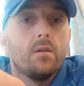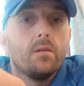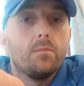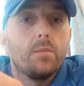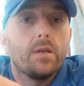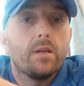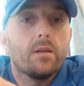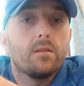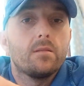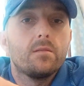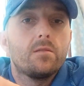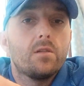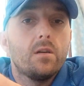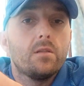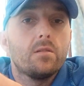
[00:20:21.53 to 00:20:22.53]
but I
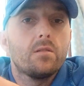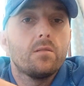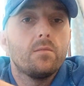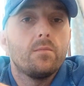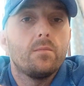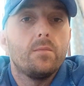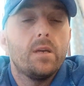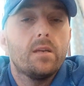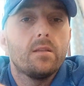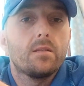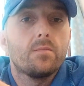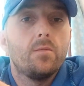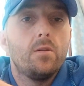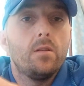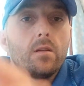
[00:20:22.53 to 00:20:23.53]
tried to make it
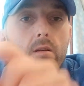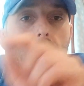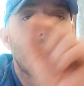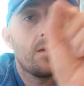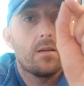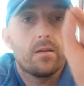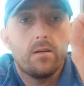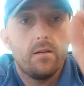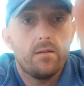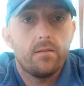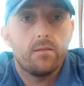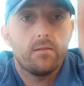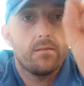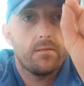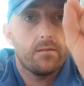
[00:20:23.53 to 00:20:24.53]
smaller, like,
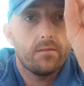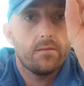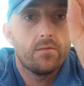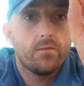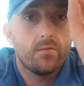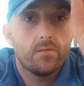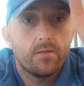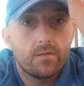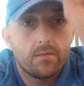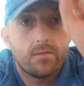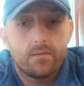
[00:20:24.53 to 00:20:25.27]
you know,